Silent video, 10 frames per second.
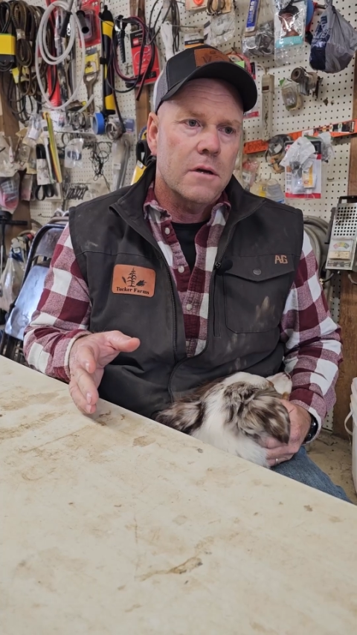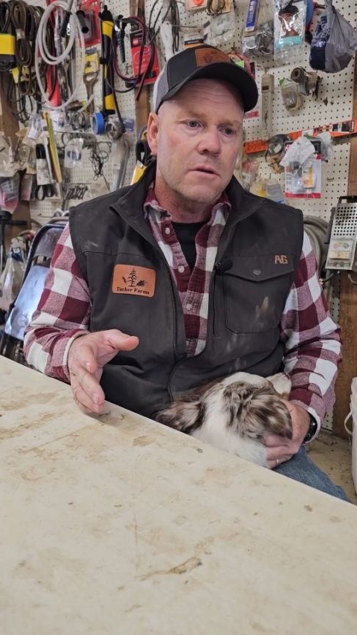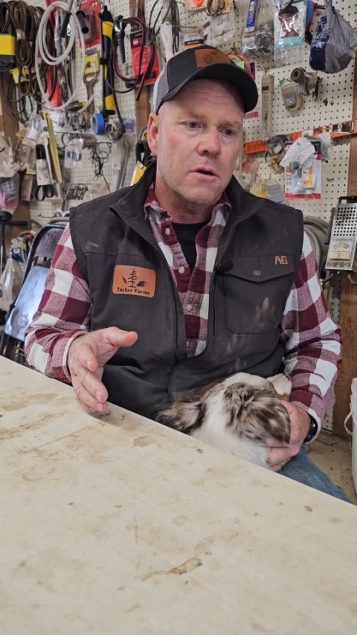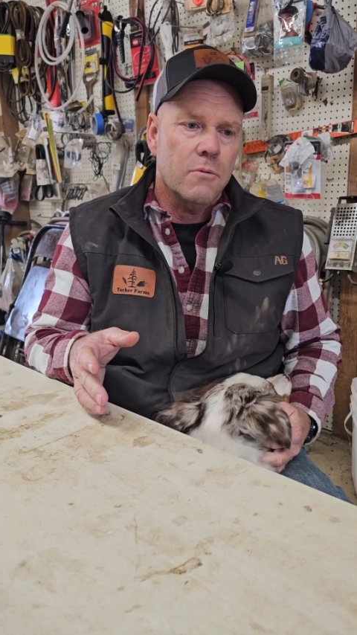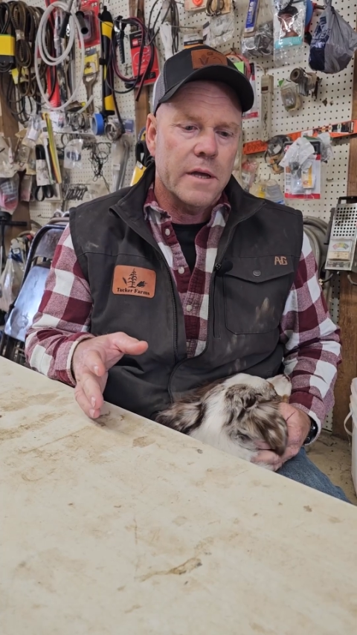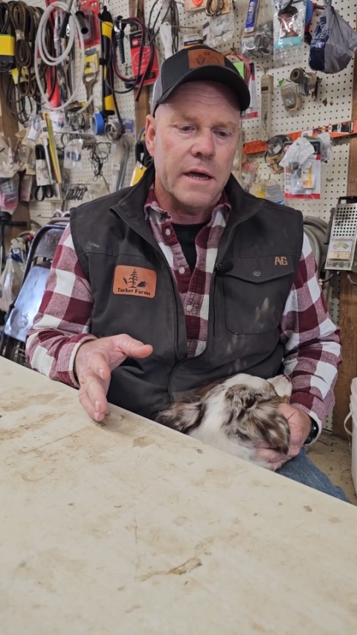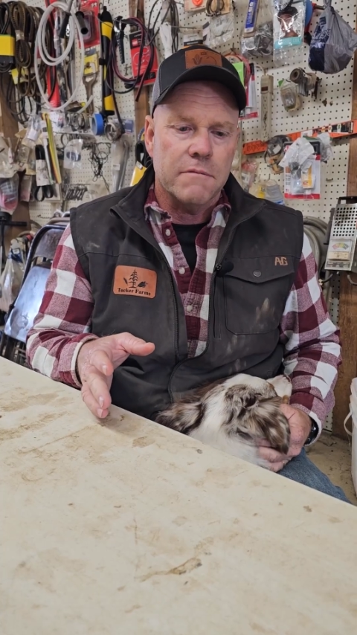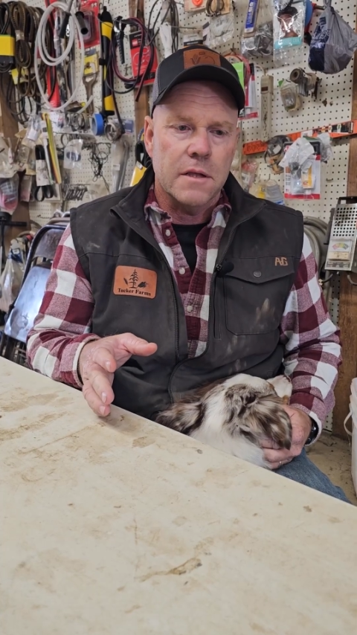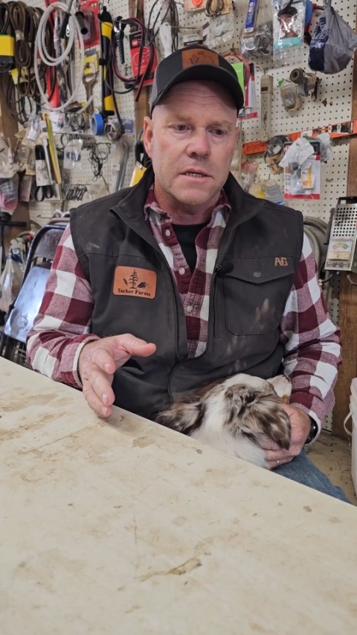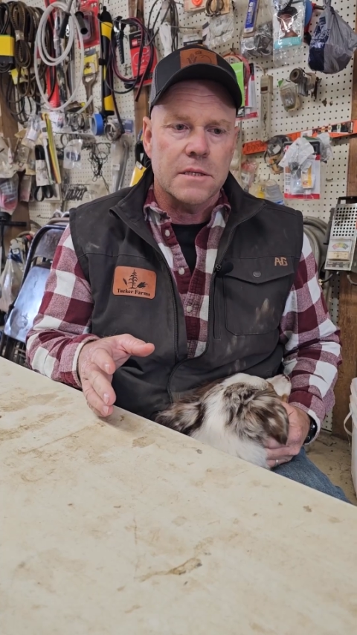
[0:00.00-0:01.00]
we
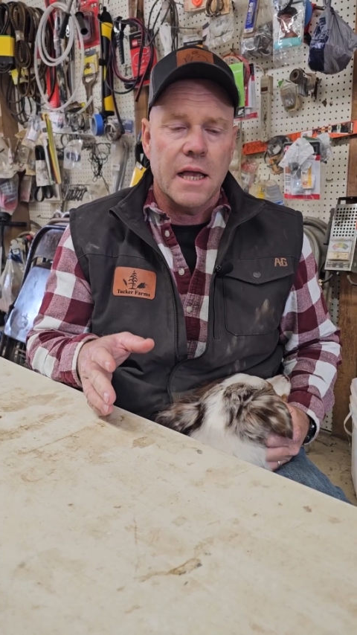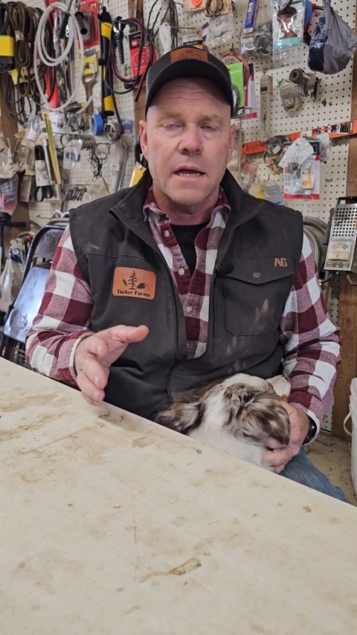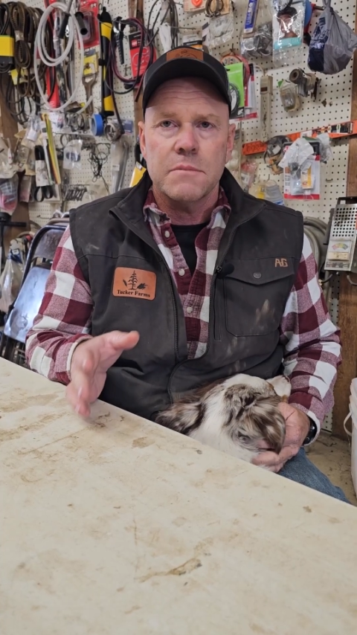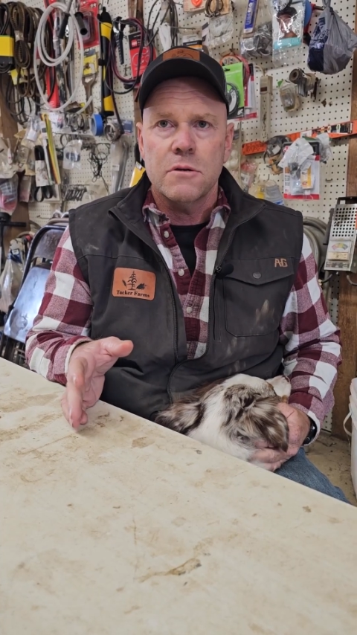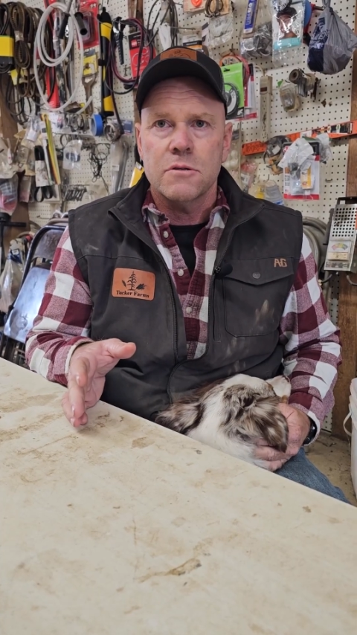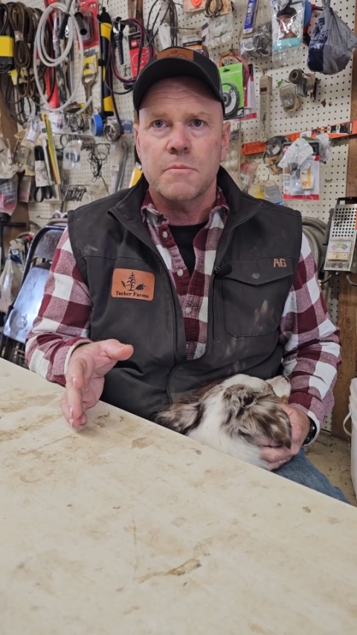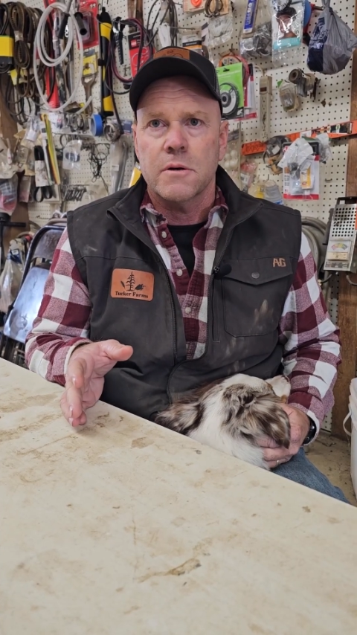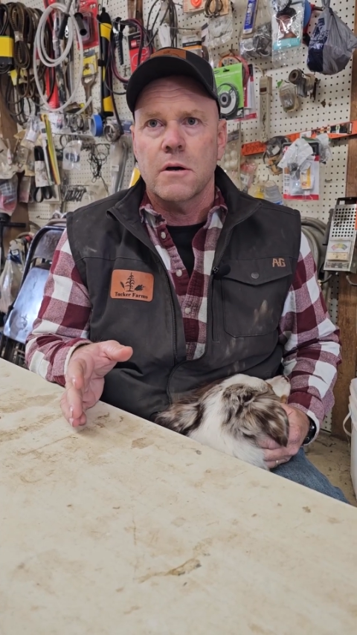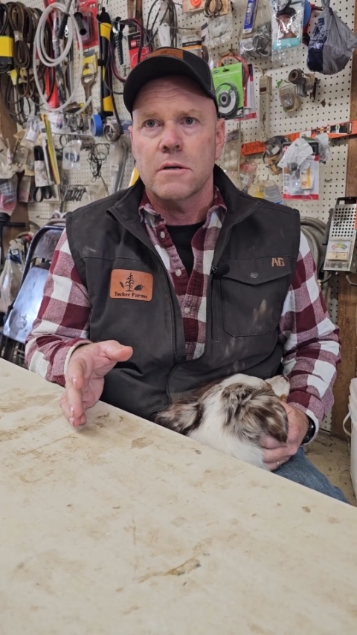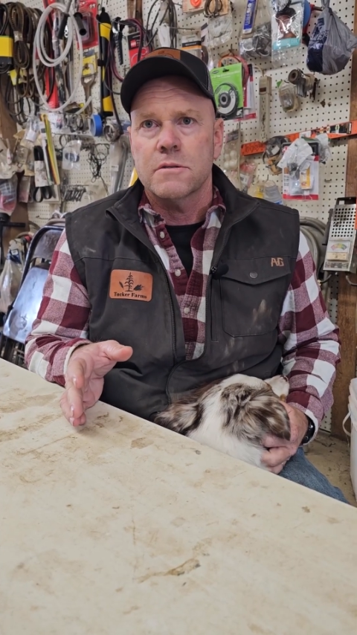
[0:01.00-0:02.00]
have less lime use
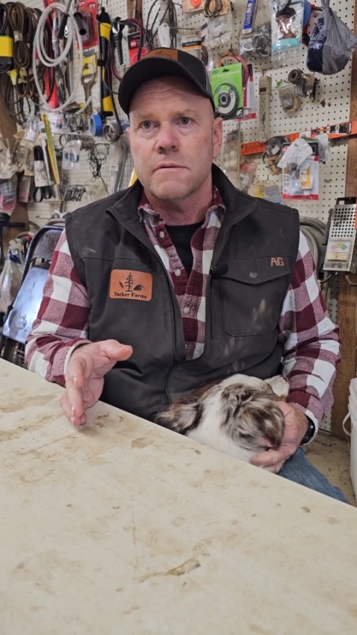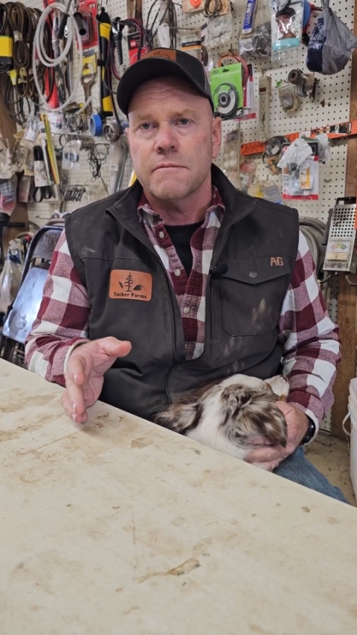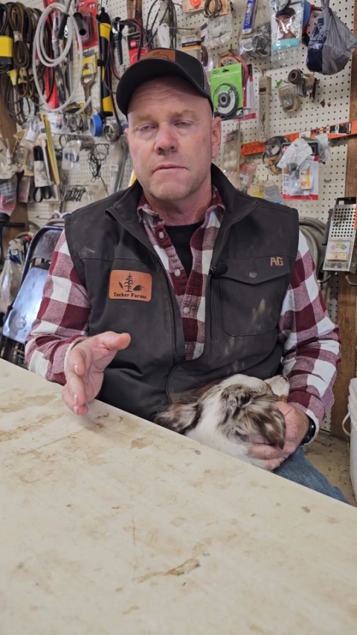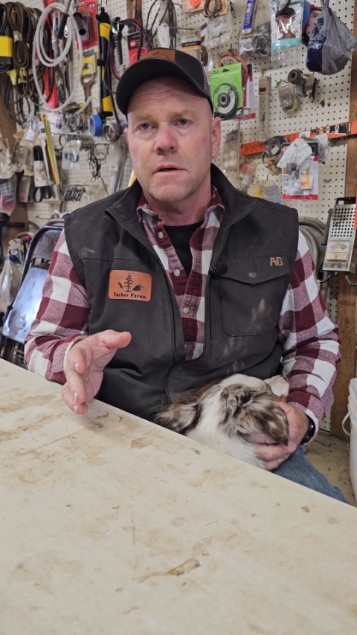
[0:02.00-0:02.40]
because of